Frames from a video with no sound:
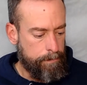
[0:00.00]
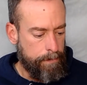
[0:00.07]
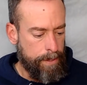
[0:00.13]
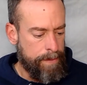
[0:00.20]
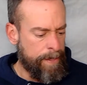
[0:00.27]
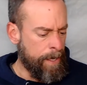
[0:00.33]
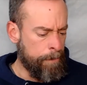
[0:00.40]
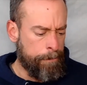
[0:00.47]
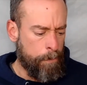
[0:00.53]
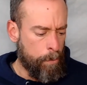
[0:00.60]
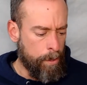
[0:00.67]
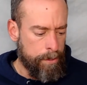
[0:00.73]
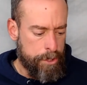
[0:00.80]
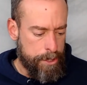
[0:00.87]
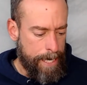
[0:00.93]

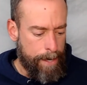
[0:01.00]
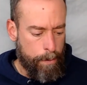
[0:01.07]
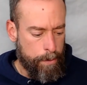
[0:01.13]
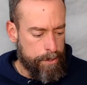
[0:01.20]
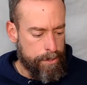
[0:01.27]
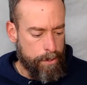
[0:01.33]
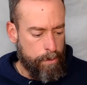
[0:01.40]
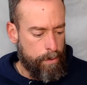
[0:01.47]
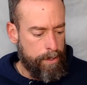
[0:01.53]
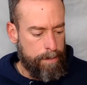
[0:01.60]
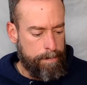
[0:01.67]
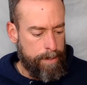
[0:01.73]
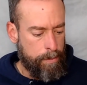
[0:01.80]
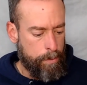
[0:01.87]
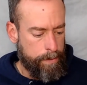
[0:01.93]
Therefore, showers are going to
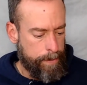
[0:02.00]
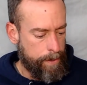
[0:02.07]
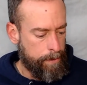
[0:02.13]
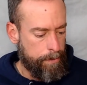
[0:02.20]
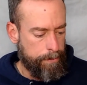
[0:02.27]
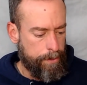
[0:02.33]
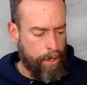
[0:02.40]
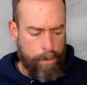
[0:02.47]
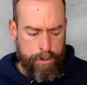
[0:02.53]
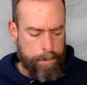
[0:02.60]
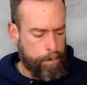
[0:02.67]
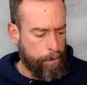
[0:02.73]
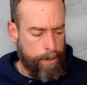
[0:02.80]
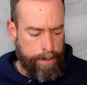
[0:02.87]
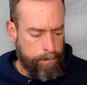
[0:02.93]
be withheld. No
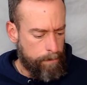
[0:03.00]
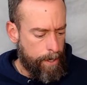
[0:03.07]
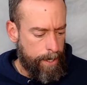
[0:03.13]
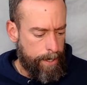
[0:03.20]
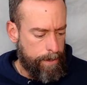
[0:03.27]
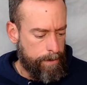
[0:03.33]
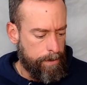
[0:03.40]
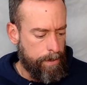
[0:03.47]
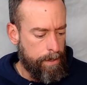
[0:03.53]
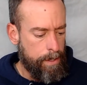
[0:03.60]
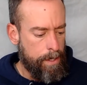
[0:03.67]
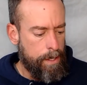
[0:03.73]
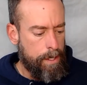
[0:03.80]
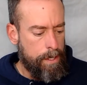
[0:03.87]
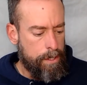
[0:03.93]
spring rain.
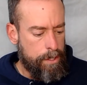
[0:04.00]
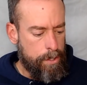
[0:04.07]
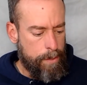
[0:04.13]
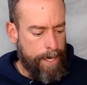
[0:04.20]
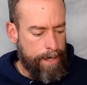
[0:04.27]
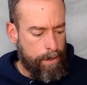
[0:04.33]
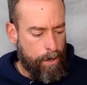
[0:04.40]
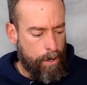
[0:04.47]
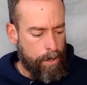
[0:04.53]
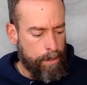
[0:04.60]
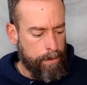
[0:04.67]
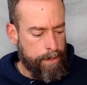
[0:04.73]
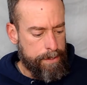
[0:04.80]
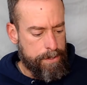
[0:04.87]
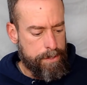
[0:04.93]
You had
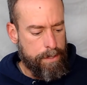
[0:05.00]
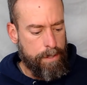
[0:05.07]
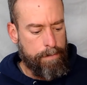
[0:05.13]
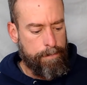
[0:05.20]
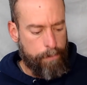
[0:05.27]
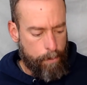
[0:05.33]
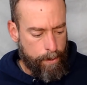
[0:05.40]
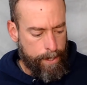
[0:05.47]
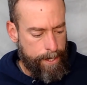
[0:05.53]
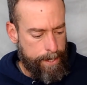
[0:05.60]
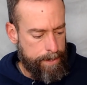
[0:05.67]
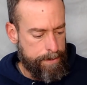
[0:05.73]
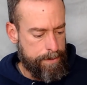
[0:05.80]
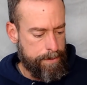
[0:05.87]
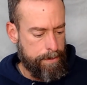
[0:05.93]
harlots'
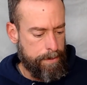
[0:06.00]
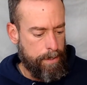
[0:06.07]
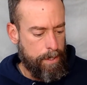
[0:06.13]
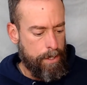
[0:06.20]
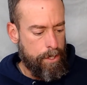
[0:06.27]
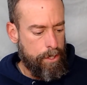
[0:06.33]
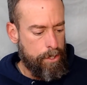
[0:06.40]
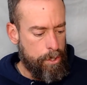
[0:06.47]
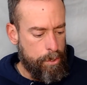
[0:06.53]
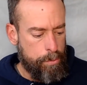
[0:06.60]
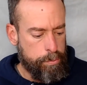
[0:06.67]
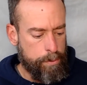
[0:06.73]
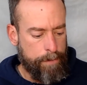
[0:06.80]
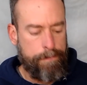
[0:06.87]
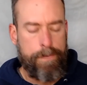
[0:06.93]
foreheads. You
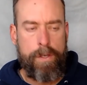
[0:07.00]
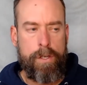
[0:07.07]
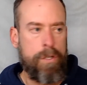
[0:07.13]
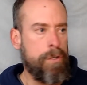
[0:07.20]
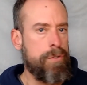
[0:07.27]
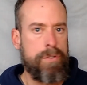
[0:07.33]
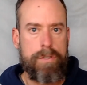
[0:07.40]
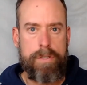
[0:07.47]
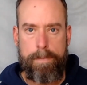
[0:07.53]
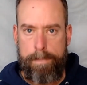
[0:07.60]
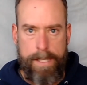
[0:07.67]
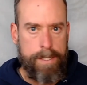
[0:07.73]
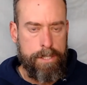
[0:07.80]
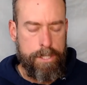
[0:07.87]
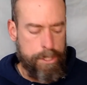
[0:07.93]
refused to
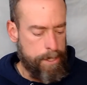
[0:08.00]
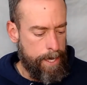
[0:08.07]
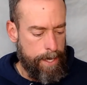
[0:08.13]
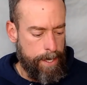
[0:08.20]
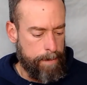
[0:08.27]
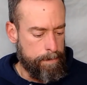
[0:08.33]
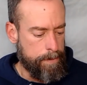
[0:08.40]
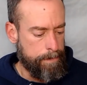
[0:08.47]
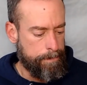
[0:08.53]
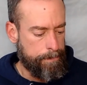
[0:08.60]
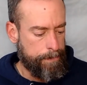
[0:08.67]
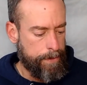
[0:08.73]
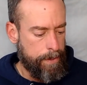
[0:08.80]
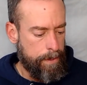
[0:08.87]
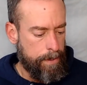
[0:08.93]
be ashamed.
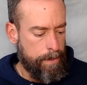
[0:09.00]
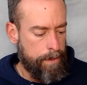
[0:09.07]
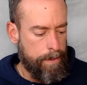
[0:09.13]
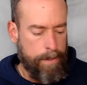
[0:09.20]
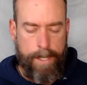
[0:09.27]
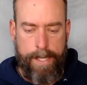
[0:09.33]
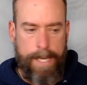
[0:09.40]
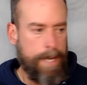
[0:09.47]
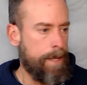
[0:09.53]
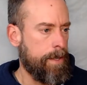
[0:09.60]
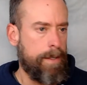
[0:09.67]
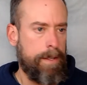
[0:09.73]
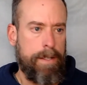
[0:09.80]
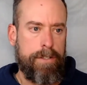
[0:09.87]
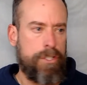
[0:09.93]
Again,
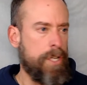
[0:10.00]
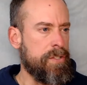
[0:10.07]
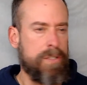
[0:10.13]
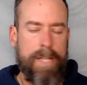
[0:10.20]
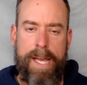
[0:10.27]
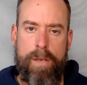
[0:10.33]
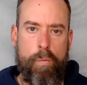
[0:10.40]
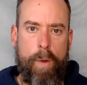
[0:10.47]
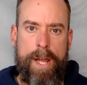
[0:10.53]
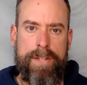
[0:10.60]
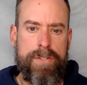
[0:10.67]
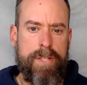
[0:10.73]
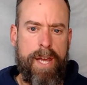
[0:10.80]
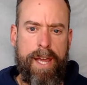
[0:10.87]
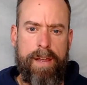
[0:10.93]
just like
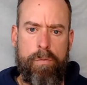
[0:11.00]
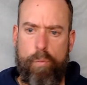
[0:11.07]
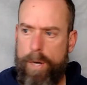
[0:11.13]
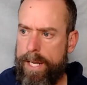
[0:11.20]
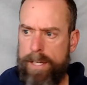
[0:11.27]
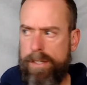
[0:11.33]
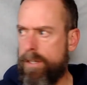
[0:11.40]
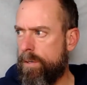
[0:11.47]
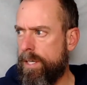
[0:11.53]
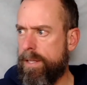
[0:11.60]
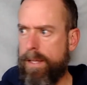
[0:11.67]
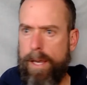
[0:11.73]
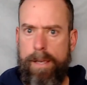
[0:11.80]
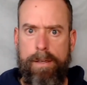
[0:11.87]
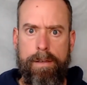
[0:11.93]
Wednesday, we didn't do
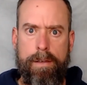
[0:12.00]
anything.